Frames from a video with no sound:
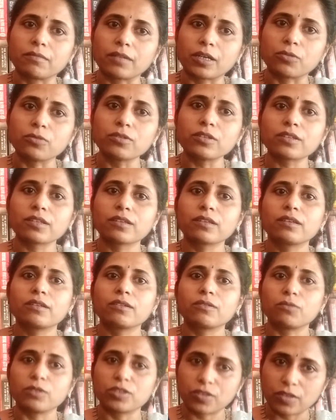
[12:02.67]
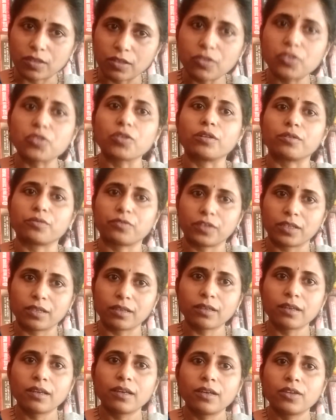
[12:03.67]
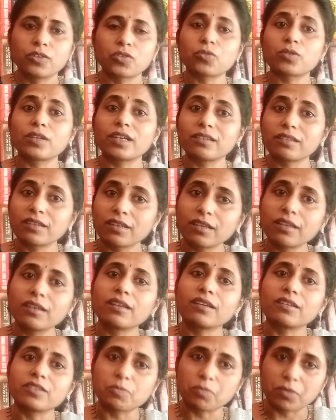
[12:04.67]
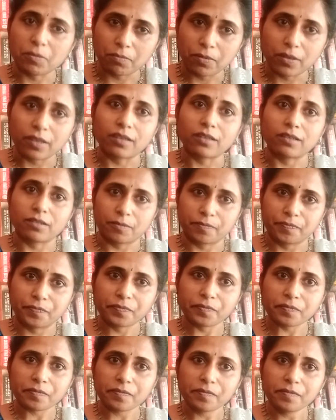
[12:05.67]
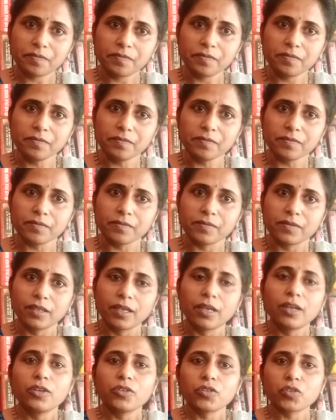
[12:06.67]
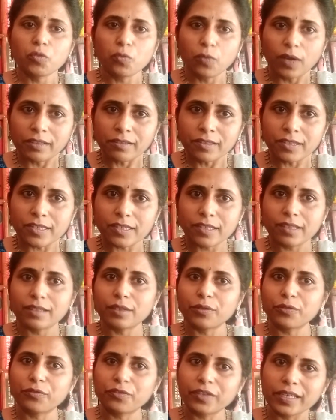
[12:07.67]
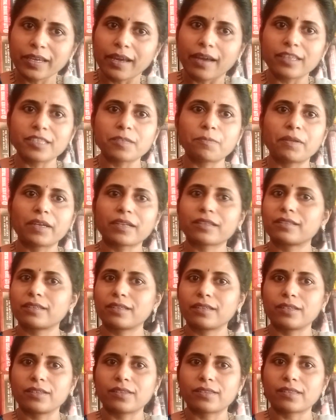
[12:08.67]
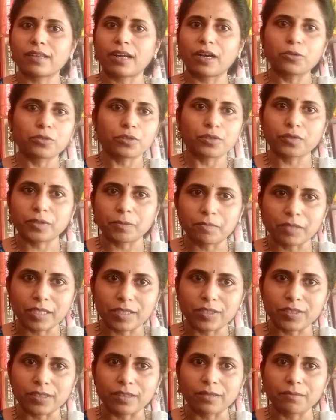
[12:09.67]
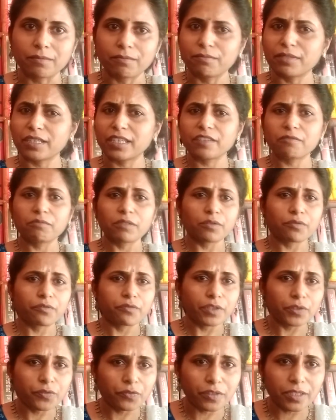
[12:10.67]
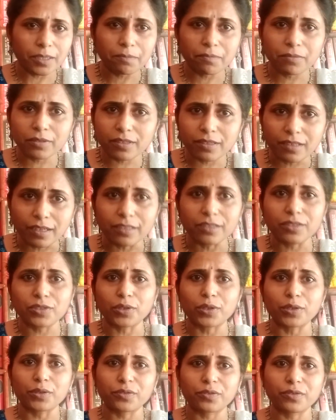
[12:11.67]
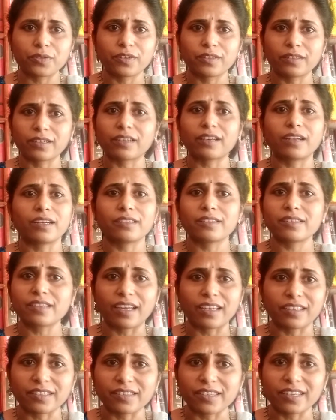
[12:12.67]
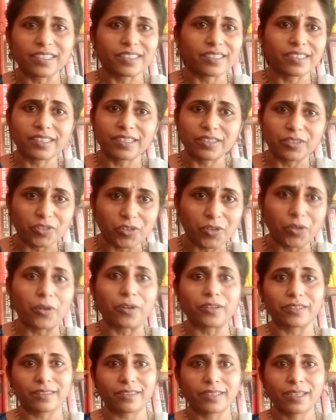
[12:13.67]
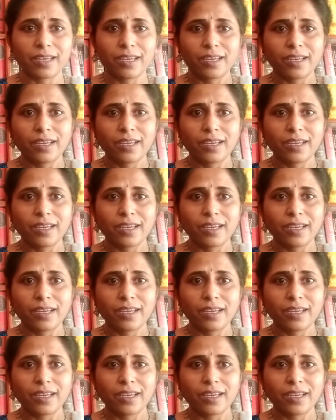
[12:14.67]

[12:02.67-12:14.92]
amount, which is your fee, so that he is prepared. So once the fee aspect is out of the picture, believe me, 50% of the client's anxiety is gone.